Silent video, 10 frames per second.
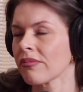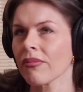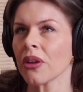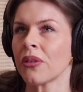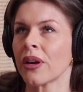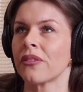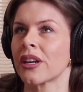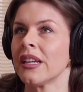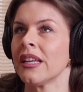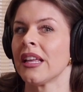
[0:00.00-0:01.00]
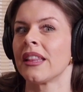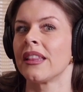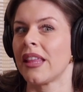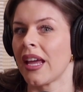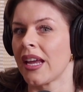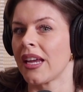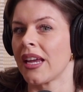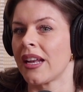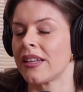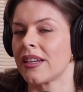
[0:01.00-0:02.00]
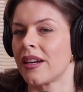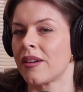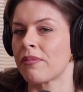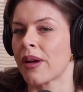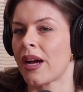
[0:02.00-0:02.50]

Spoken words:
Whatever. They ended up